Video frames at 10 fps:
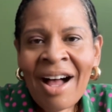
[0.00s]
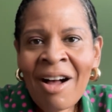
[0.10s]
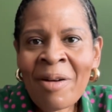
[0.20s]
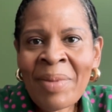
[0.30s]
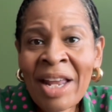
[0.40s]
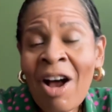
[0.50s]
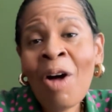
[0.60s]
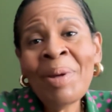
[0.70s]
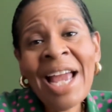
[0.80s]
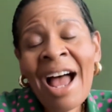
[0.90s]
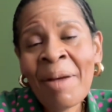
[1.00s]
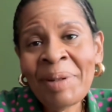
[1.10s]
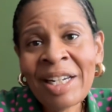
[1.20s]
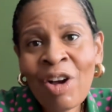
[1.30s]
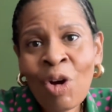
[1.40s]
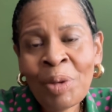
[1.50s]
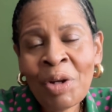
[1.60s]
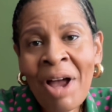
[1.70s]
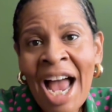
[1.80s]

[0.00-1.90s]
And I'll be happy to help you.